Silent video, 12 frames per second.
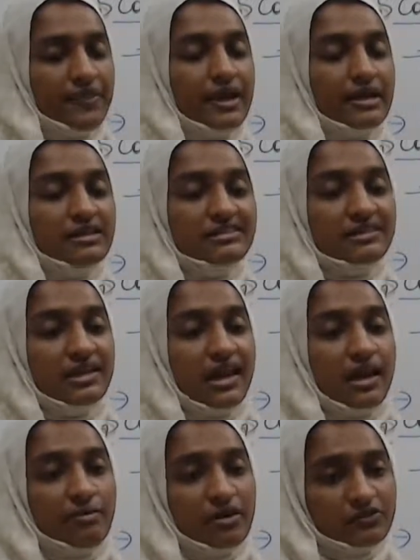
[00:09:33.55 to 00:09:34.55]
that is the
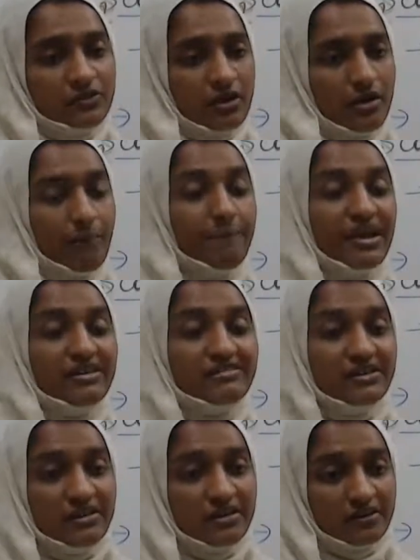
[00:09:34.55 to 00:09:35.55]

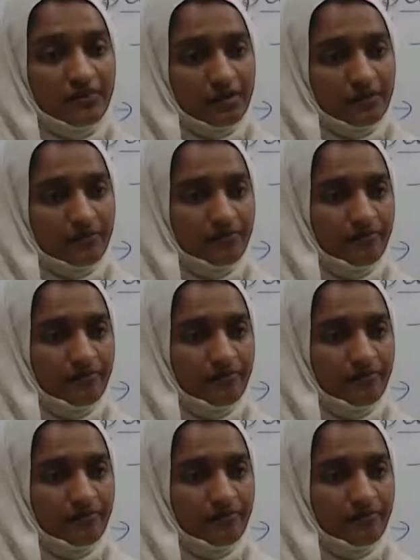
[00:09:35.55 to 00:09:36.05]
Basin River.